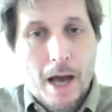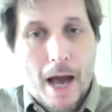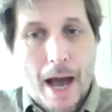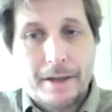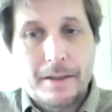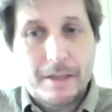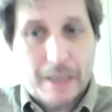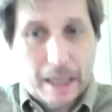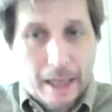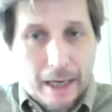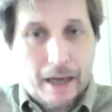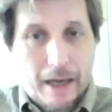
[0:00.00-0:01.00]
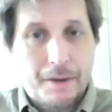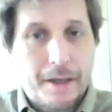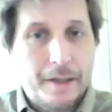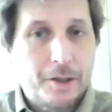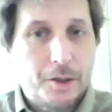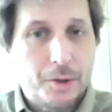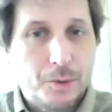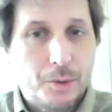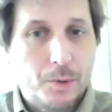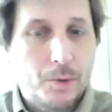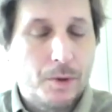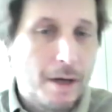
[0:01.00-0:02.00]
And it is here that
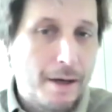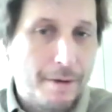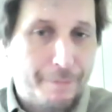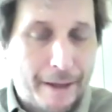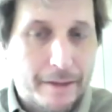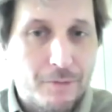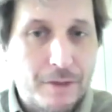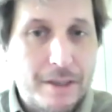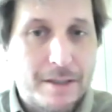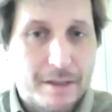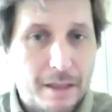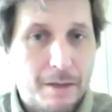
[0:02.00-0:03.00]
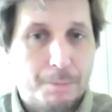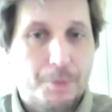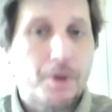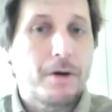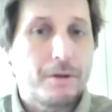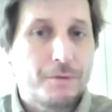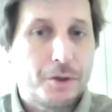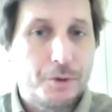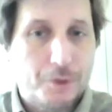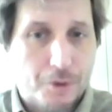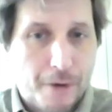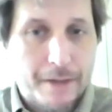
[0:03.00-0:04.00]
you effectively see the product of two
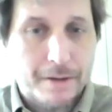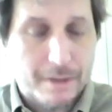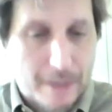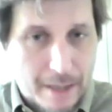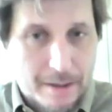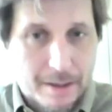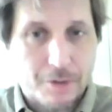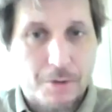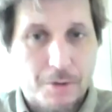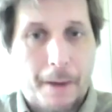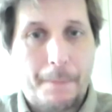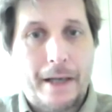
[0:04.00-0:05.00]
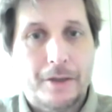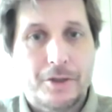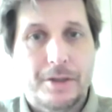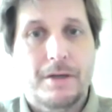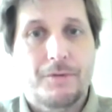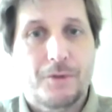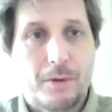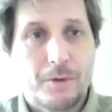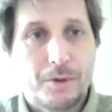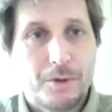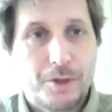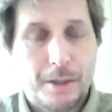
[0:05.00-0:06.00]
trends. Yes, central bank balance sheets have grown
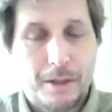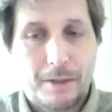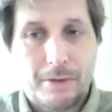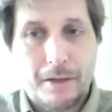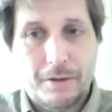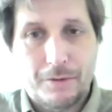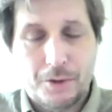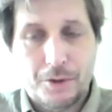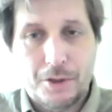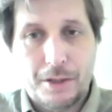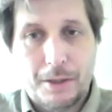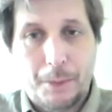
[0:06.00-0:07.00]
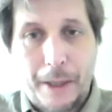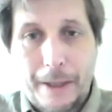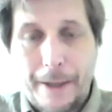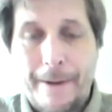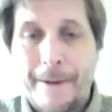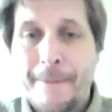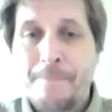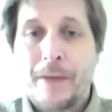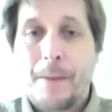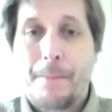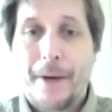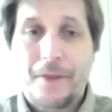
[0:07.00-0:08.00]
relative to GDP,
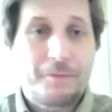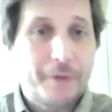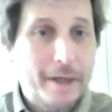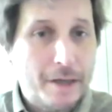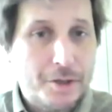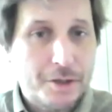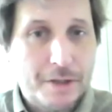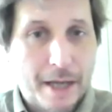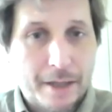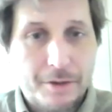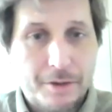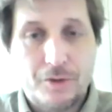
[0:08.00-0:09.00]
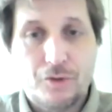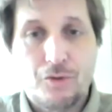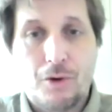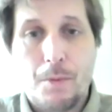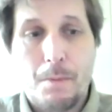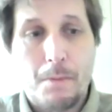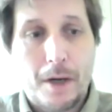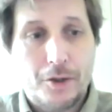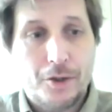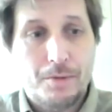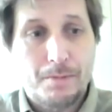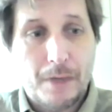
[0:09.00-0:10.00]
but the financial sector has grown much,
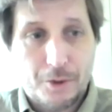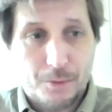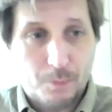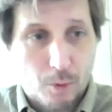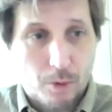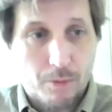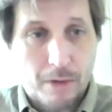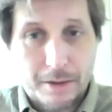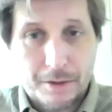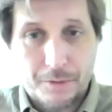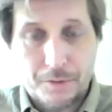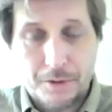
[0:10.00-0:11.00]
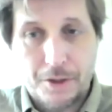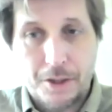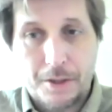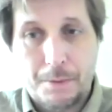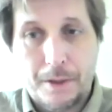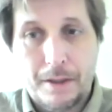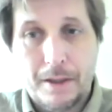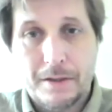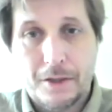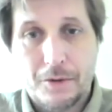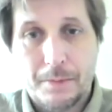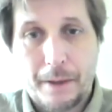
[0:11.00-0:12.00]
much more relative to GDP than
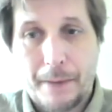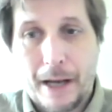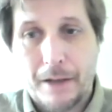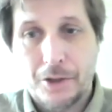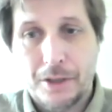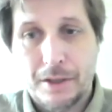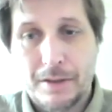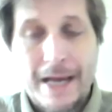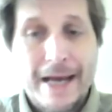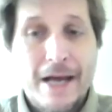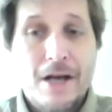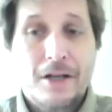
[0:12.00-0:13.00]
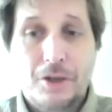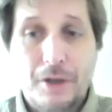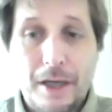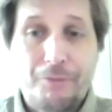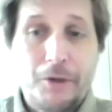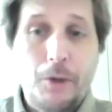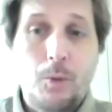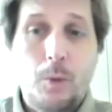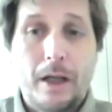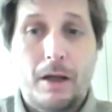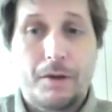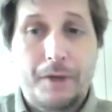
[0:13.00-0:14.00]
central bank balance sheets. So if you
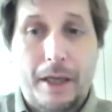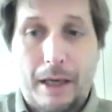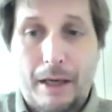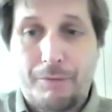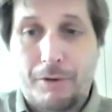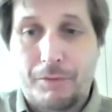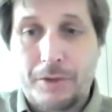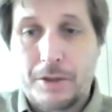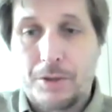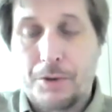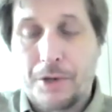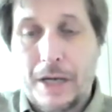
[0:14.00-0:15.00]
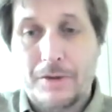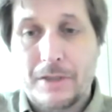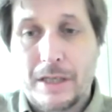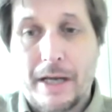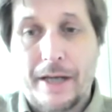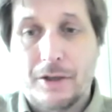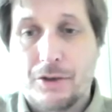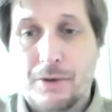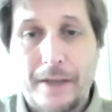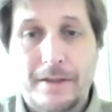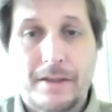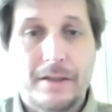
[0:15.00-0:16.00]
will, on the eve of the 2008
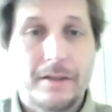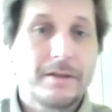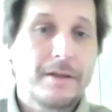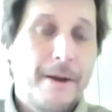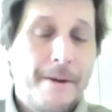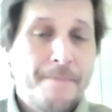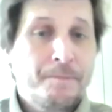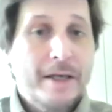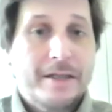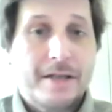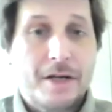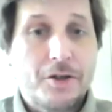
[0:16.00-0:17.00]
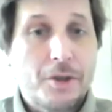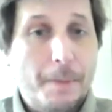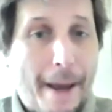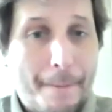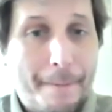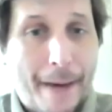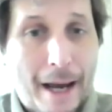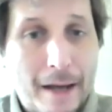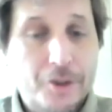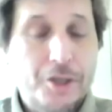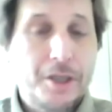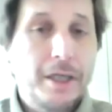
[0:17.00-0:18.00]
crisis, central bank
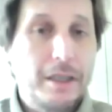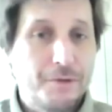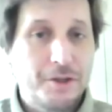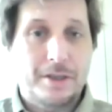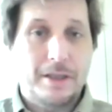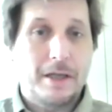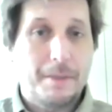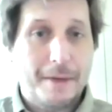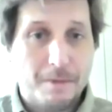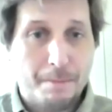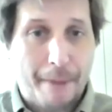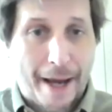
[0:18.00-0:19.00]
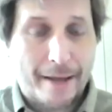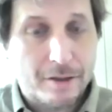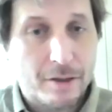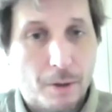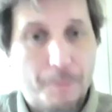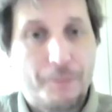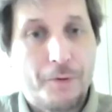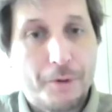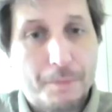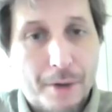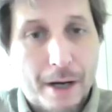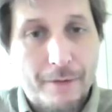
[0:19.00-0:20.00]
balance sheet, if you see them as a backstop for
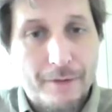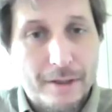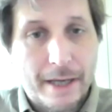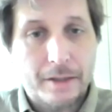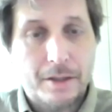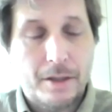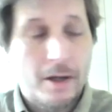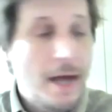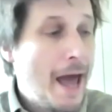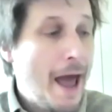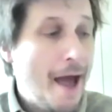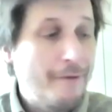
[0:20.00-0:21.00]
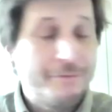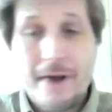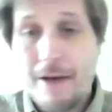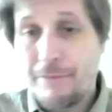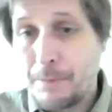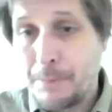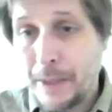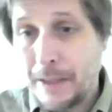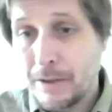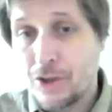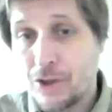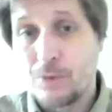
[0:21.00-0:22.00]
the private sector, have never
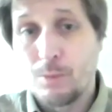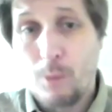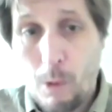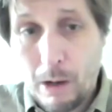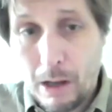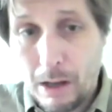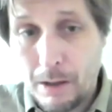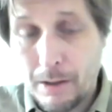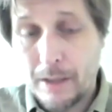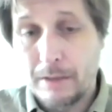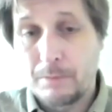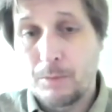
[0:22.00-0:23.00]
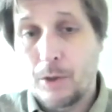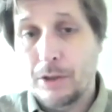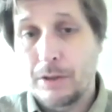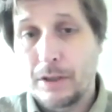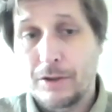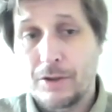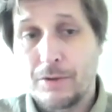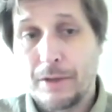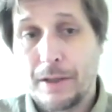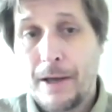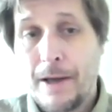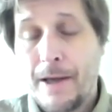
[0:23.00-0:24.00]
been smaller in modern
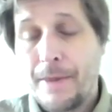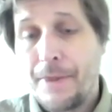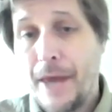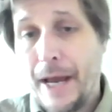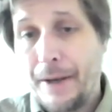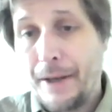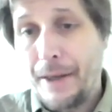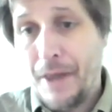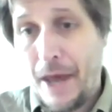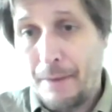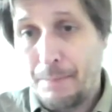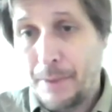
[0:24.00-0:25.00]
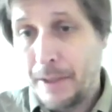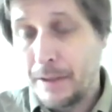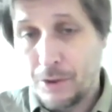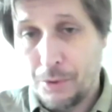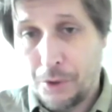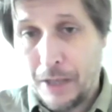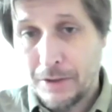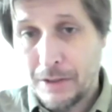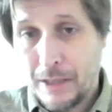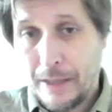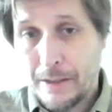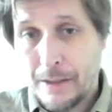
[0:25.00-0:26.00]
history than they've been in
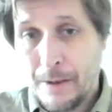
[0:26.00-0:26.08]
2008.